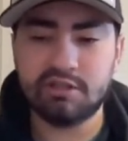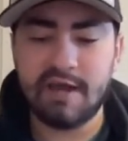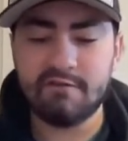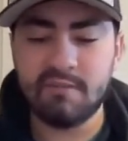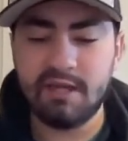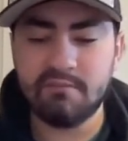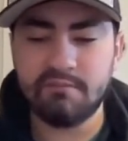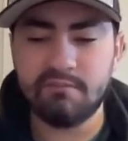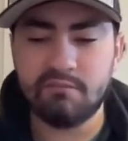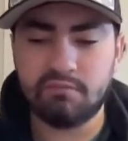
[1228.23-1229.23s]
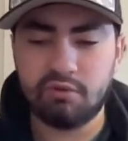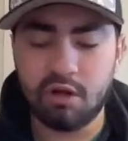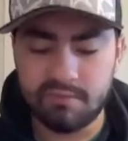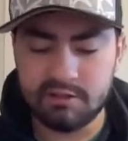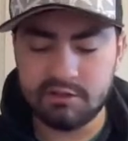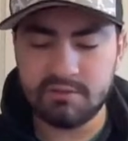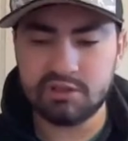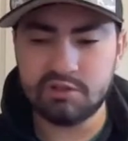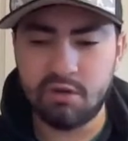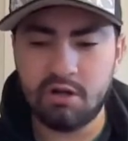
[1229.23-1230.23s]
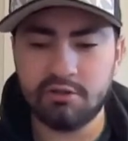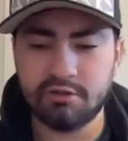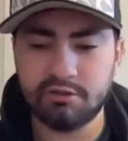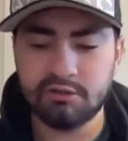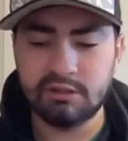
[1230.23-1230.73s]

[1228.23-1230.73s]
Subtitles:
So I have to make him probably a little bit smaller.